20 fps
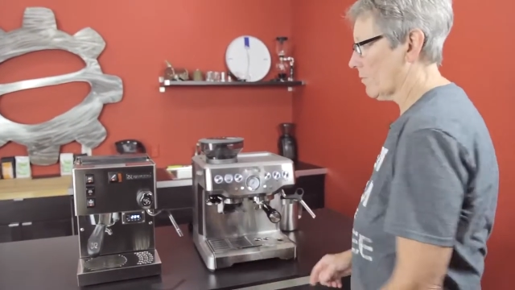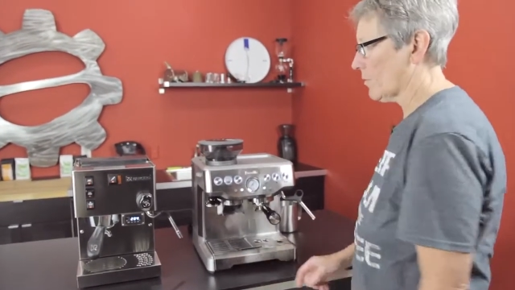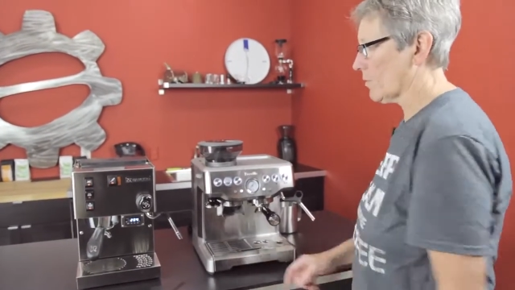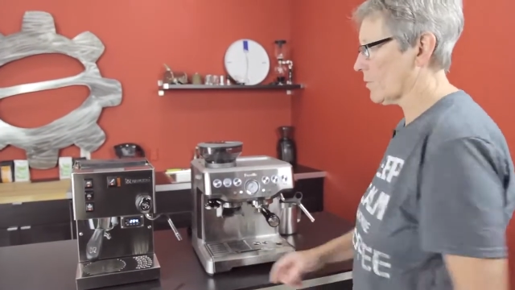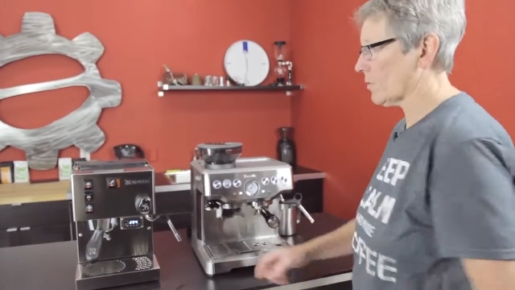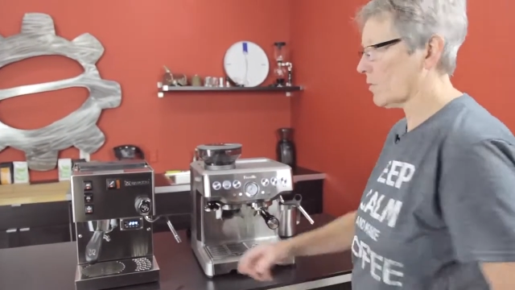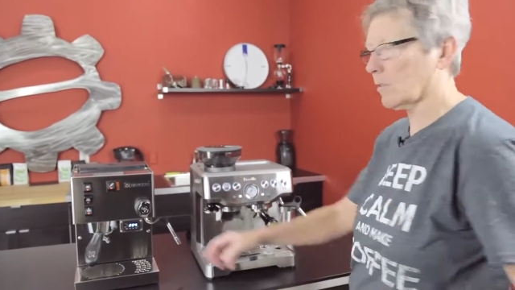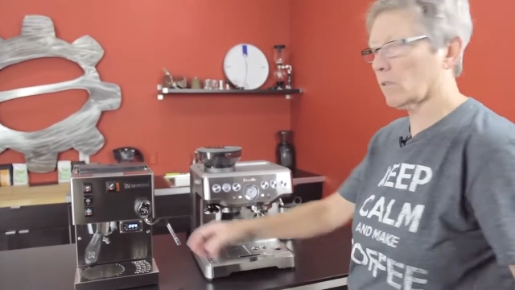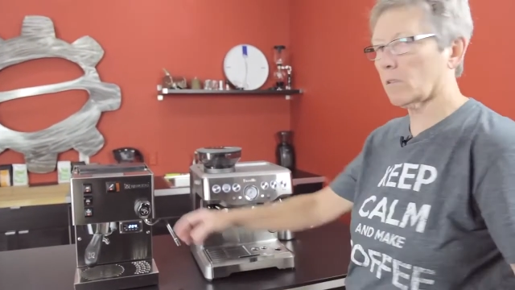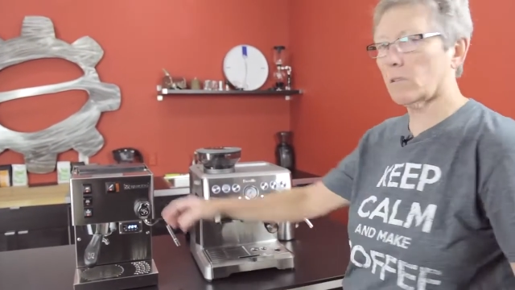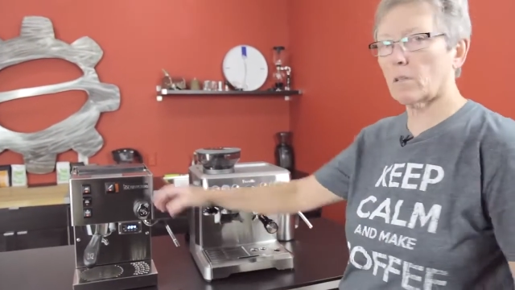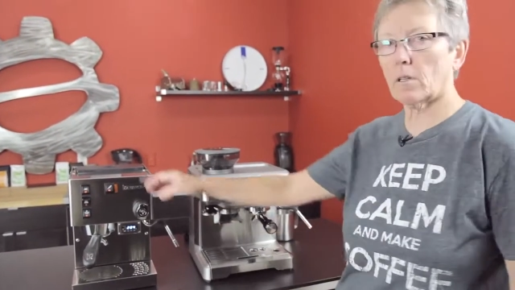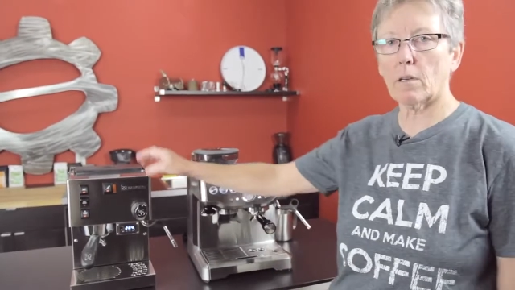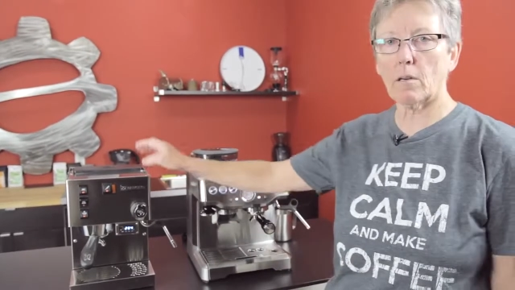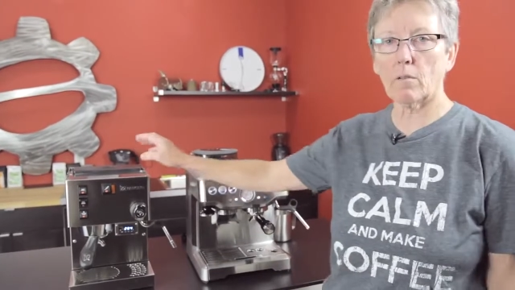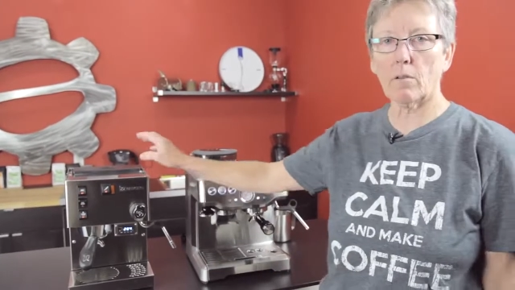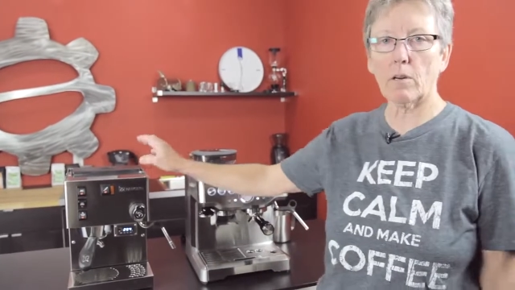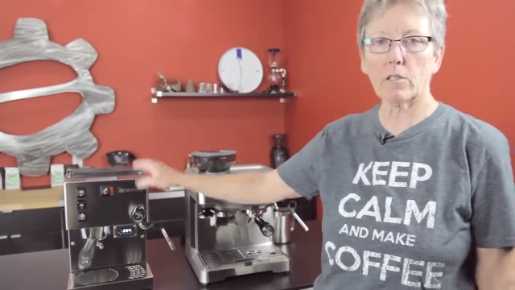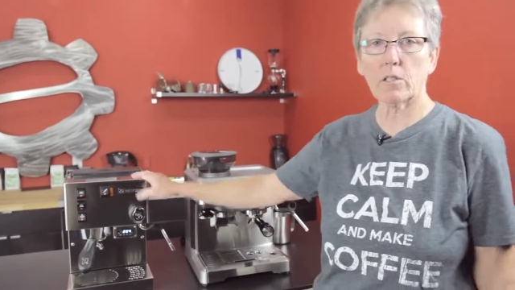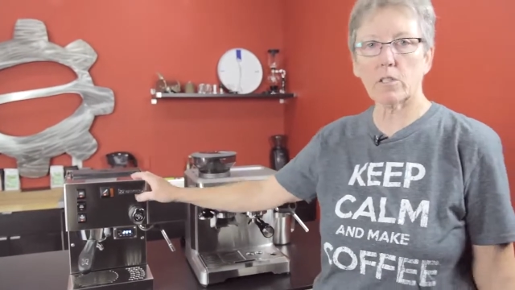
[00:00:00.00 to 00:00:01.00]
versus
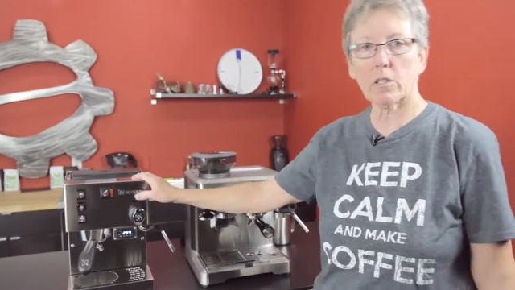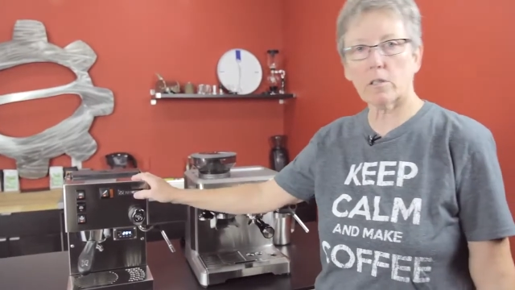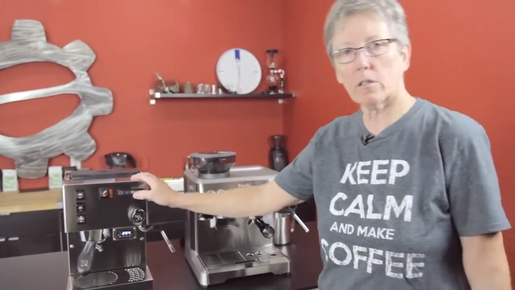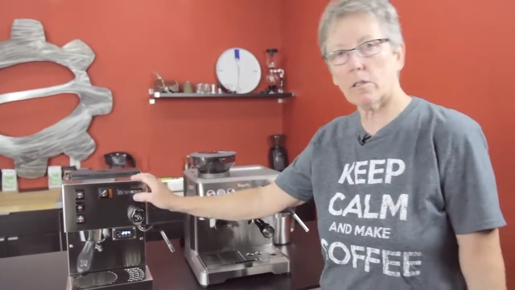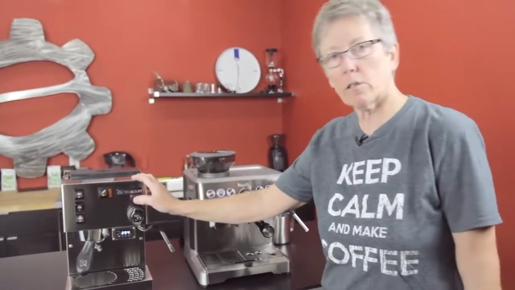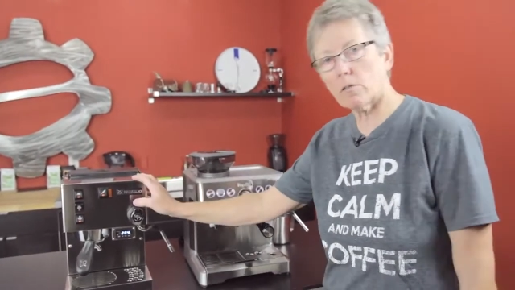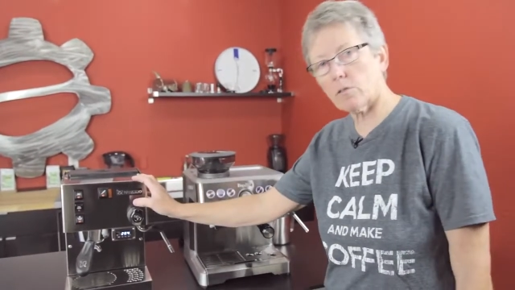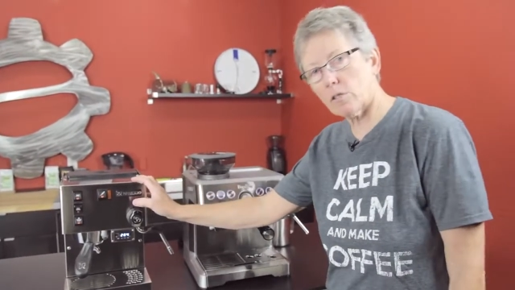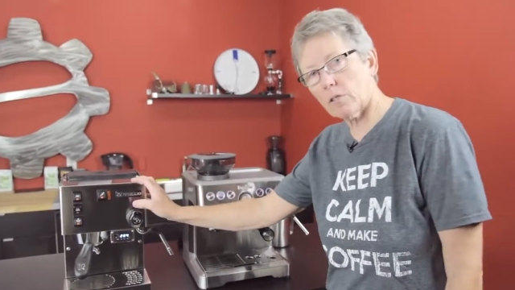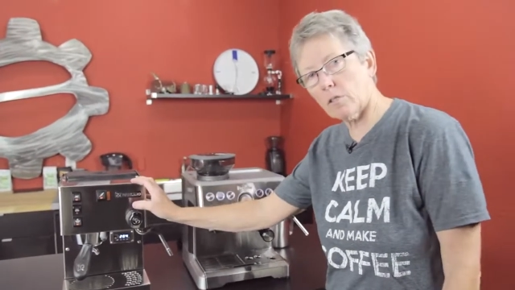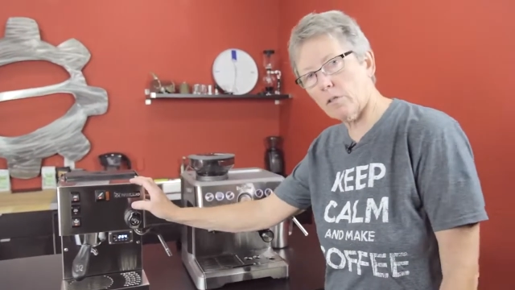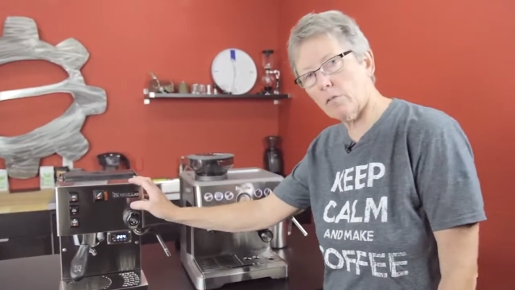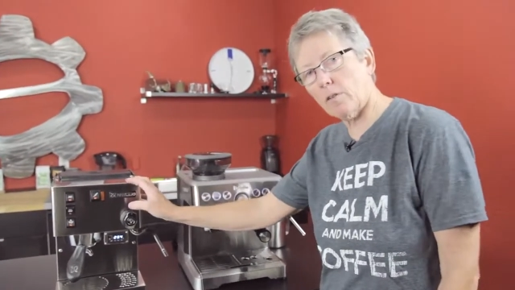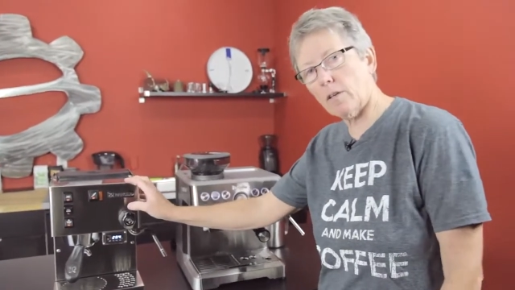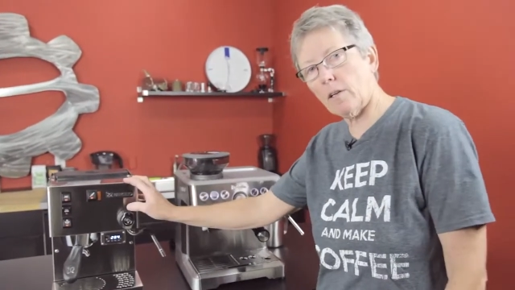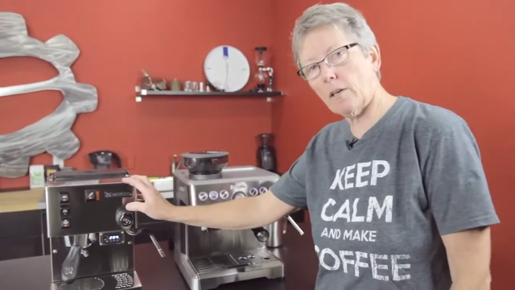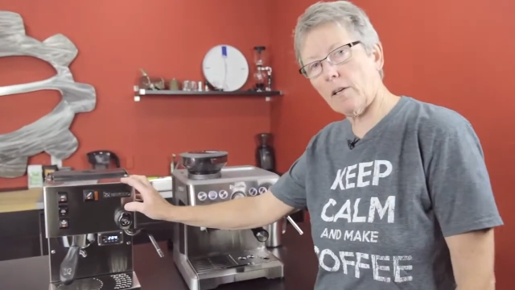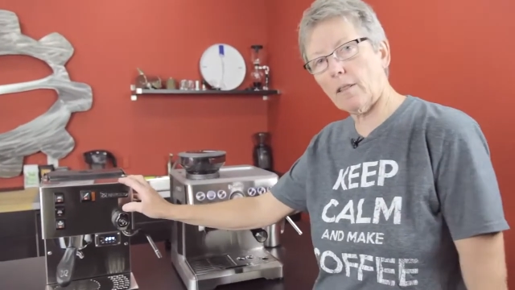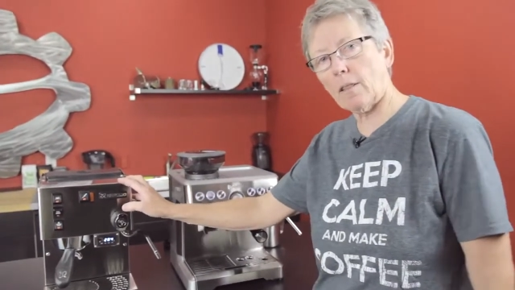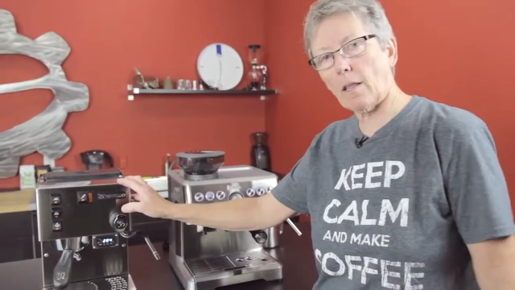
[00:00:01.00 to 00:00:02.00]
the Rancilio
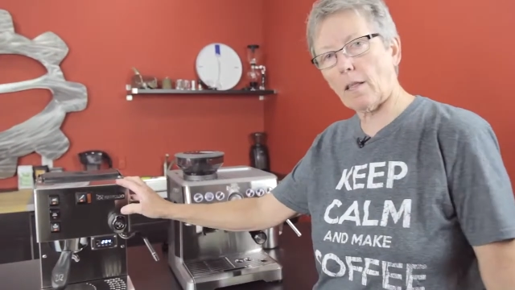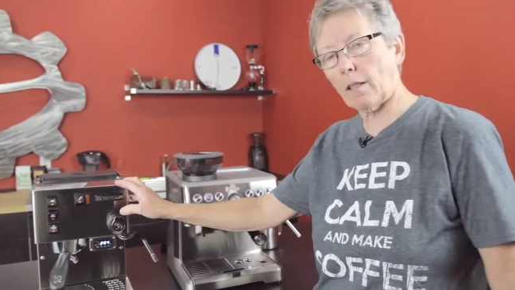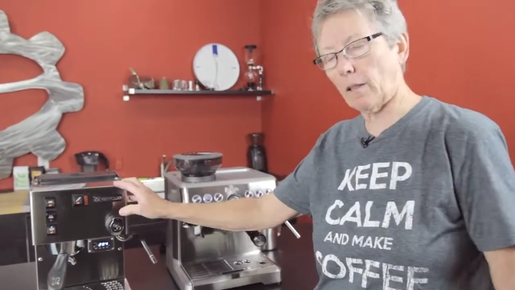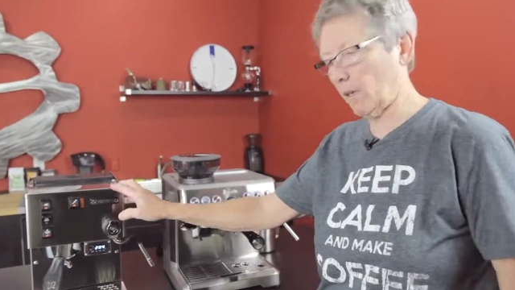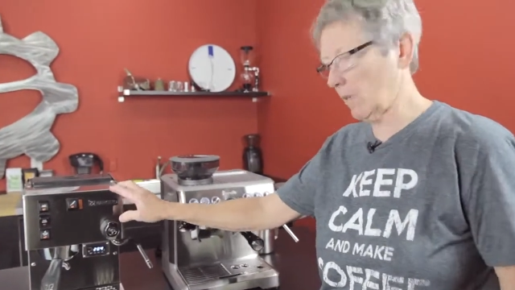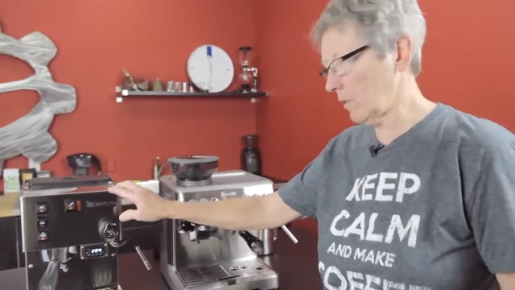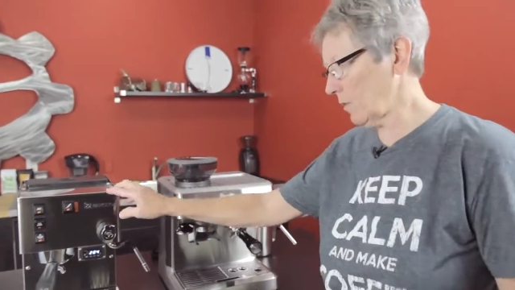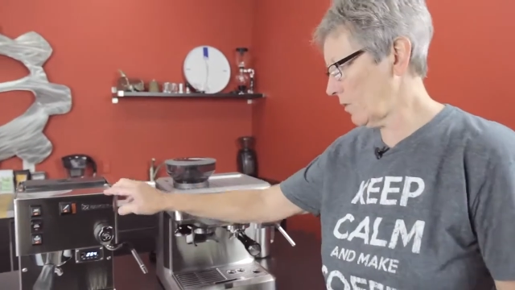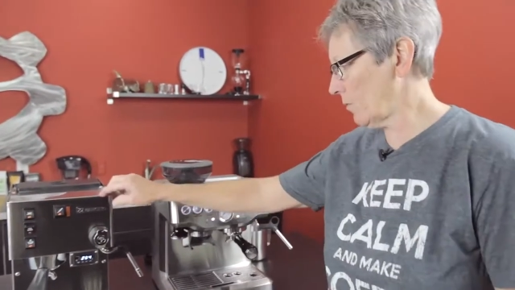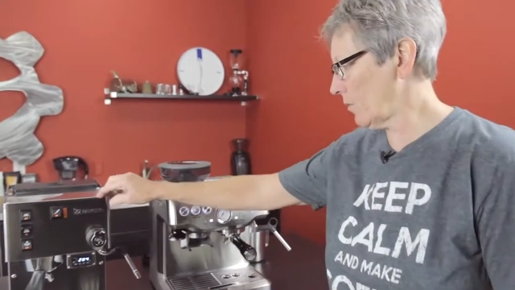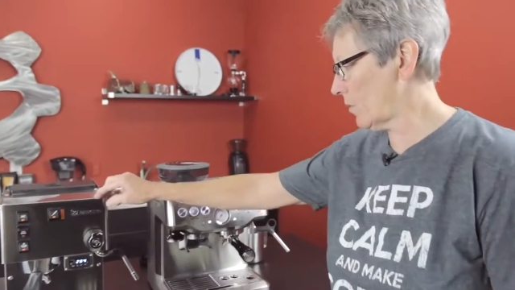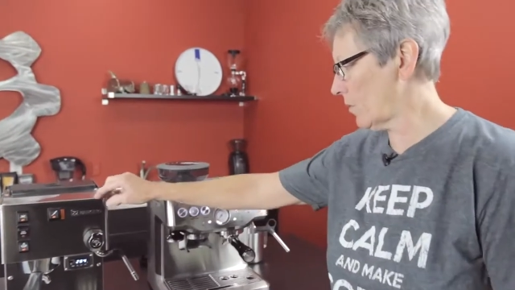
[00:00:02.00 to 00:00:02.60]
Silvia, the latest